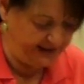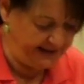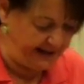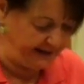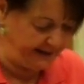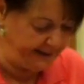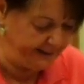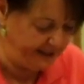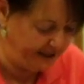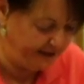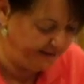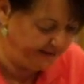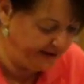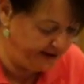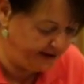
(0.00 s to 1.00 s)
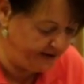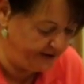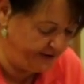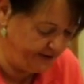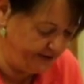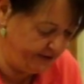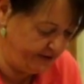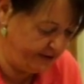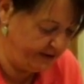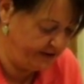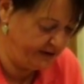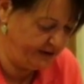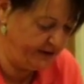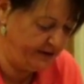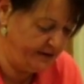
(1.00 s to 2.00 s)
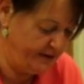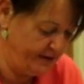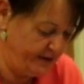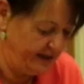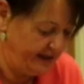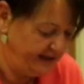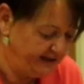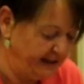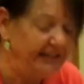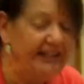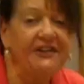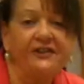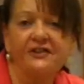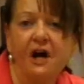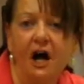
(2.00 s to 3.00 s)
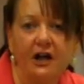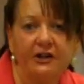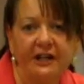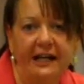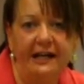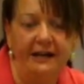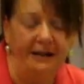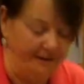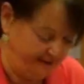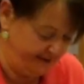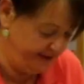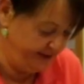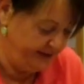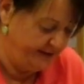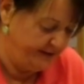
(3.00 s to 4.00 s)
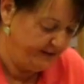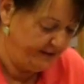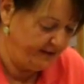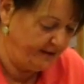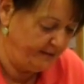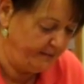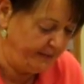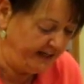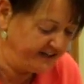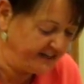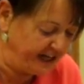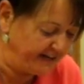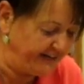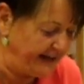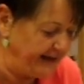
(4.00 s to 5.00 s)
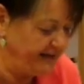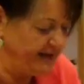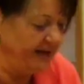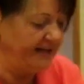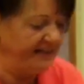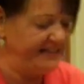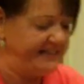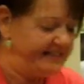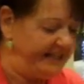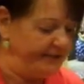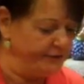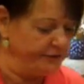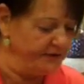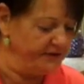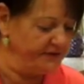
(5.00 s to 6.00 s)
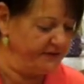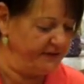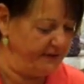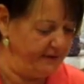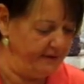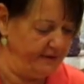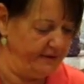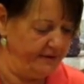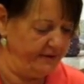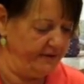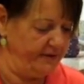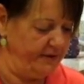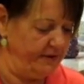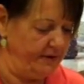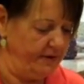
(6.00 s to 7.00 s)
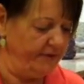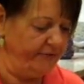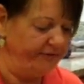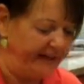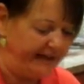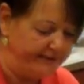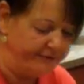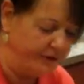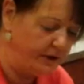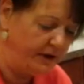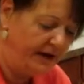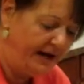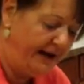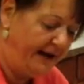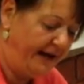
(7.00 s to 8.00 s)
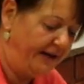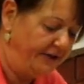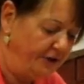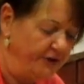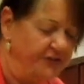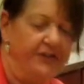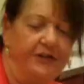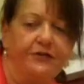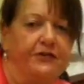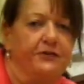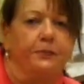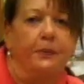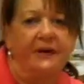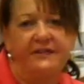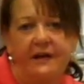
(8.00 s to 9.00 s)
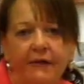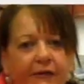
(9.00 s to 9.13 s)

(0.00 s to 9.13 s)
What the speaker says: That lemon in there. It's a little salty, but it's got that citrus flavor. And you know, citrus brings